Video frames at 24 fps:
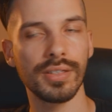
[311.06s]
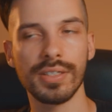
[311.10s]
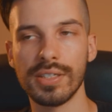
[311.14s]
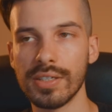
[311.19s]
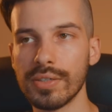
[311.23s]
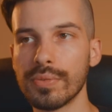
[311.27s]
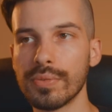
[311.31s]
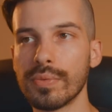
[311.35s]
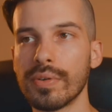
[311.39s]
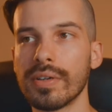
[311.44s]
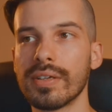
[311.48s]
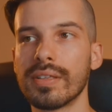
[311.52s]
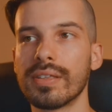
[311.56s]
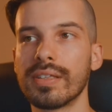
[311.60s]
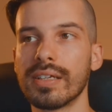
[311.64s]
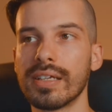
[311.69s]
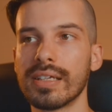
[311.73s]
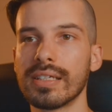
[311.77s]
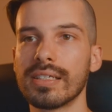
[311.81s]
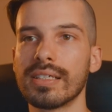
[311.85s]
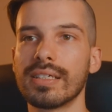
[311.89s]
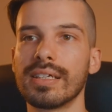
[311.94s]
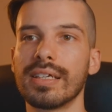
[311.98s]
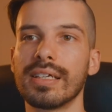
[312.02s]
This is where
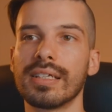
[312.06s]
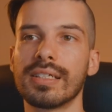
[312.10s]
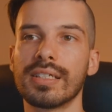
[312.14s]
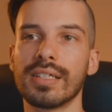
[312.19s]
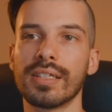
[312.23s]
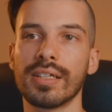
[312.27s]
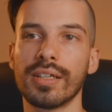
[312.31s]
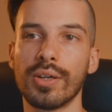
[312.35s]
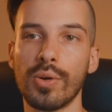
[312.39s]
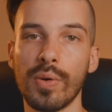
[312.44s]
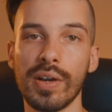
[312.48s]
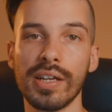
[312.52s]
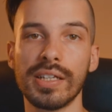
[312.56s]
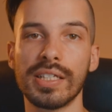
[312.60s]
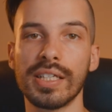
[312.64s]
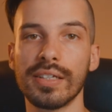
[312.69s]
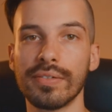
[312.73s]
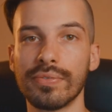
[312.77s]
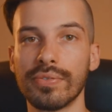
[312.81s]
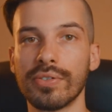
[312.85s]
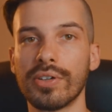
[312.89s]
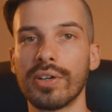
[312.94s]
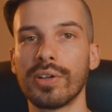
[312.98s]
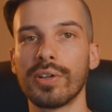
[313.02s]
things get quite
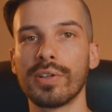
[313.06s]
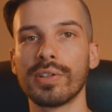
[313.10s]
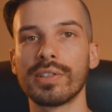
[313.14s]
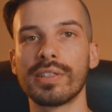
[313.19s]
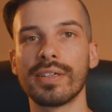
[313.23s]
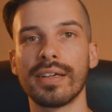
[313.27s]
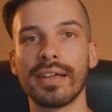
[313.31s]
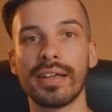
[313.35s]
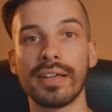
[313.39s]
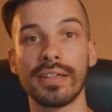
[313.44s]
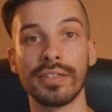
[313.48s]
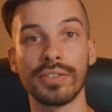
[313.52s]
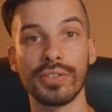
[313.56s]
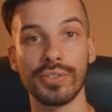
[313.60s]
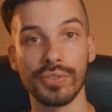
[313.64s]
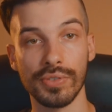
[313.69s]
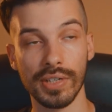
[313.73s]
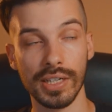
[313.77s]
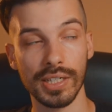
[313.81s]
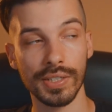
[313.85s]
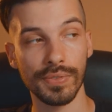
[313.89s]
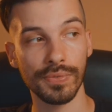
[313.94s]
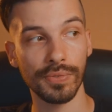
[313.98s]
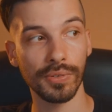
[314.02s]
difficult and
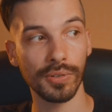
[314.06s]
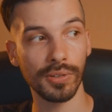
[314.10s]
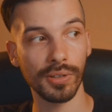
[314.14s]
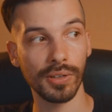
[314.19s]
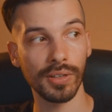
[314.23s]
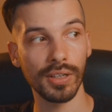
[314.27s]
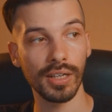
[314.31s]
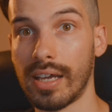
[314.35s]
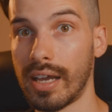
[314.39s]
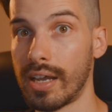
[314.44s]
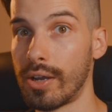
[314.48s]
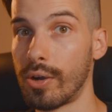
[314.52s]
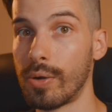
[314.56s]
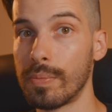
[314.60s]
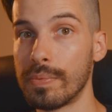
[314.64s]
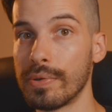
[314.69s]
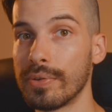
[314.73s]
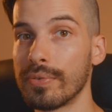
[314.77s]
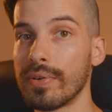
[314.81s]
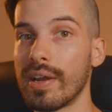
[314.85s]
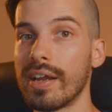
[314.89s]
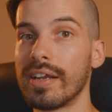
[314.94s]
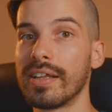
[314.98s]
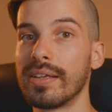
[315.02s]
stressful. I hope you're
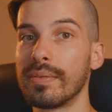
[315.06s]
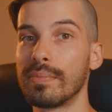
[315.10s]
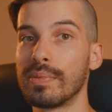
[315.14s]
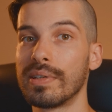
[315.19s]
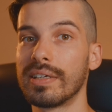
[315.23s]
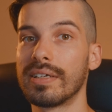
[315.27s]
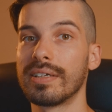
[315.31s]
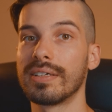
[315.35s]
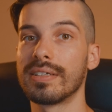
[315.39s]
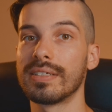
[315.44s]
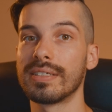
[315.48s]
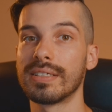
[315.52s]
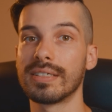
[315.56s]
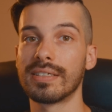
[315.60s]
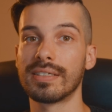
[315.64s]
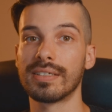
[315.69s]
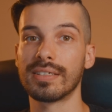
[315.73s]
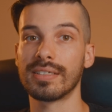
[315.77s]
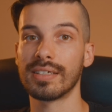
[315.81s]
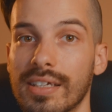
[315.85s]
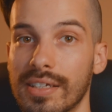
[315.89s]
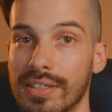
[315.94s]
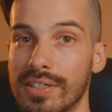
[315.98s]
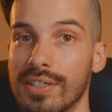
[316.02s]
ready
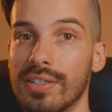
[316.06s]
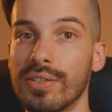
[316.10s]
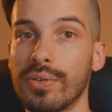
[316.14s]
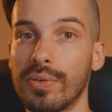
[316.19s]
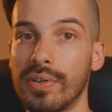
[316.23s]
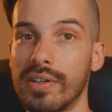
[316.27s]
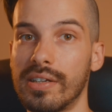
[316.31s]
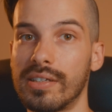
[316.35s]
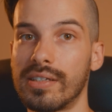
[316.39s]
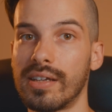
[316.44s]
because it's story